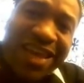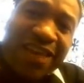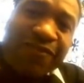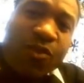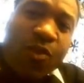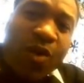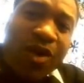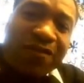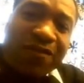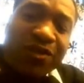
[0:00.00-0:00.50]
every
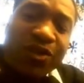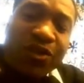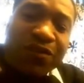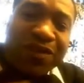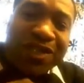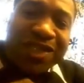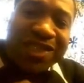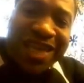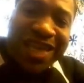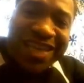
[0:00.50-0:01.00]
one of you for
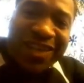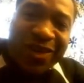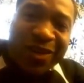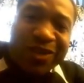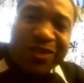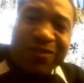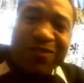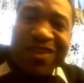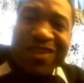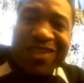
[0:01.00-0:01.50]
checking out
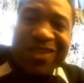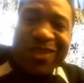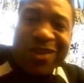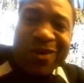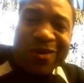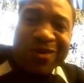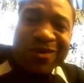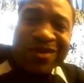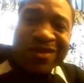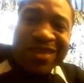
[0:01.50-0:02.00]
this
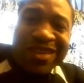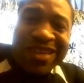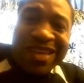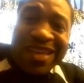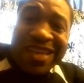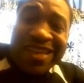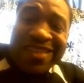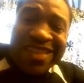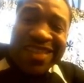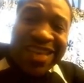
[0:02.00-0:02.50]
video.
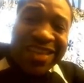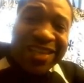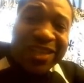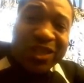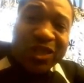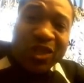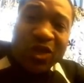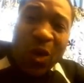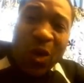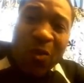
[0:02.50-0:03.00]
Thank you
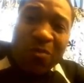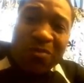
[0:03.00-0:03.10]
so